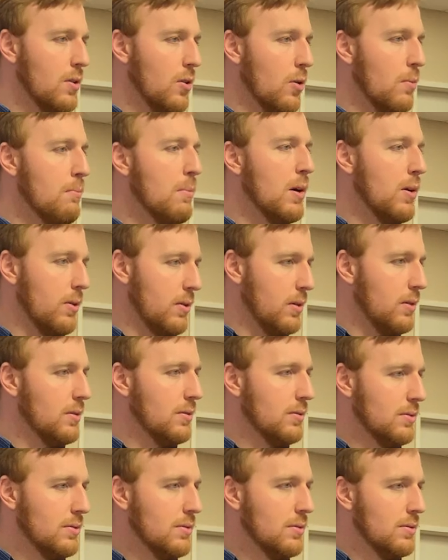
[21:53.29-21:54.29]
or milk.
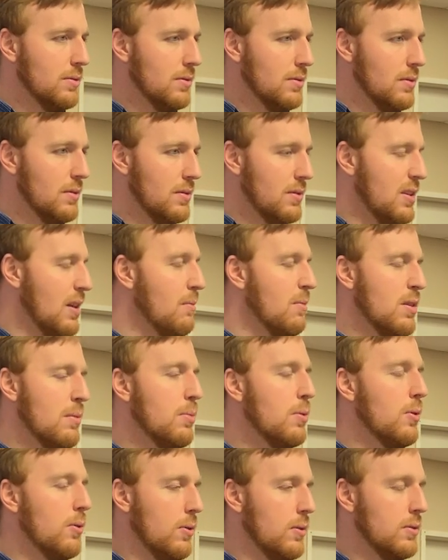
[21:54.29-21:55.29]
Same with a
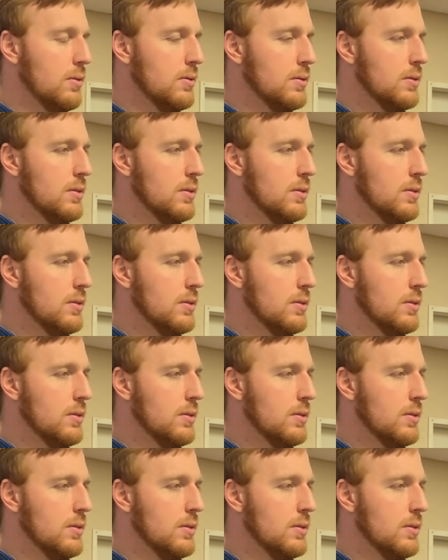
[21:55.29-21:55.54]
bull.